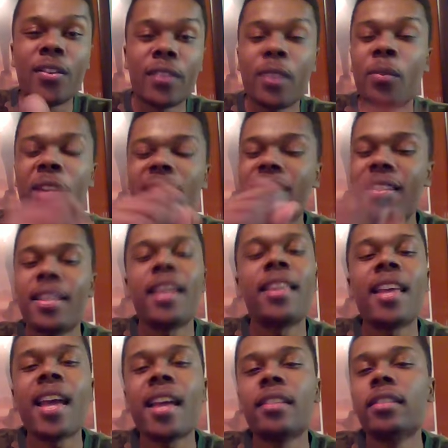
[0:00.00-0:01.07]
And when I say
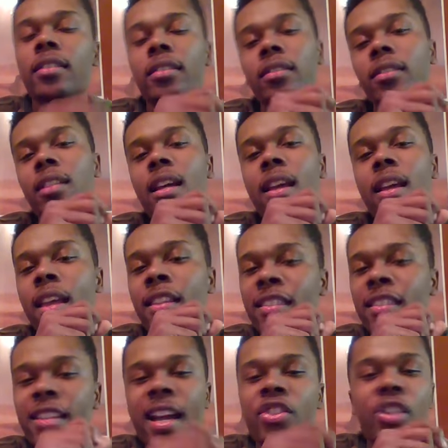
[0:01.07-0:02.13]
that, it's
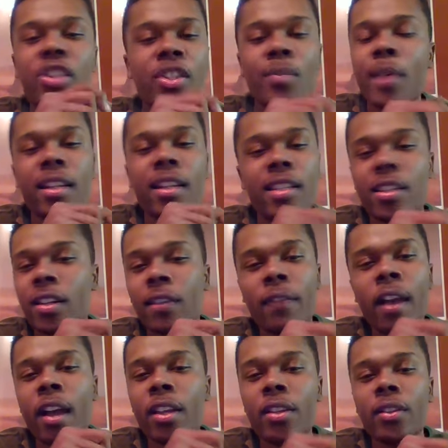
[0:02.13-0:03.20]
not just monetary
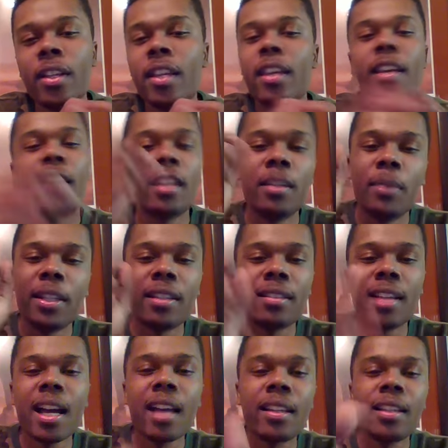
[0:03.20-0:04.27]
value. It could be
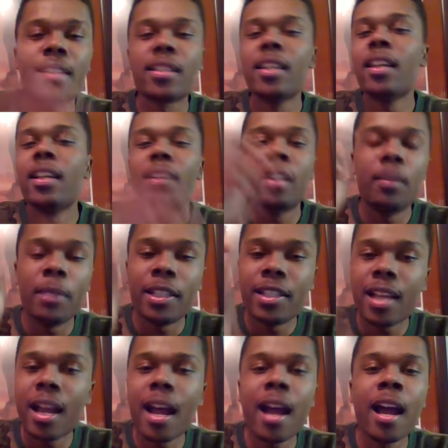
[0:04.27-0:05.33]
knowledge. It could be
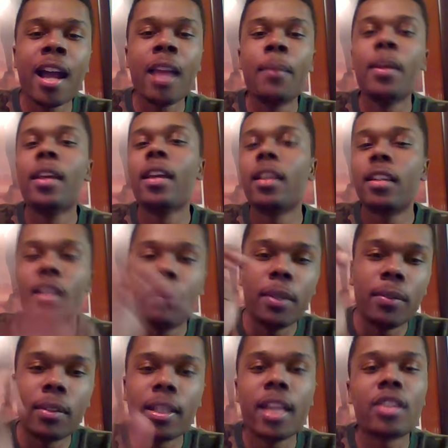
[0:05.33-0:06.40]
time. It could be
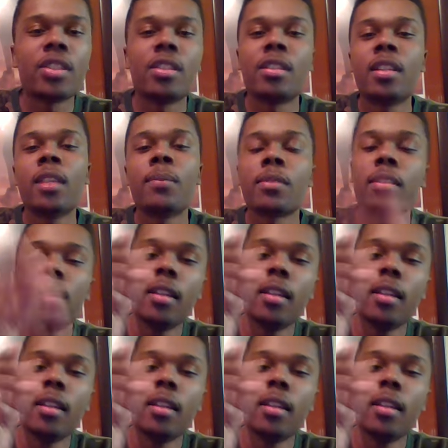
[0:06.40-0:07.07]
relationships.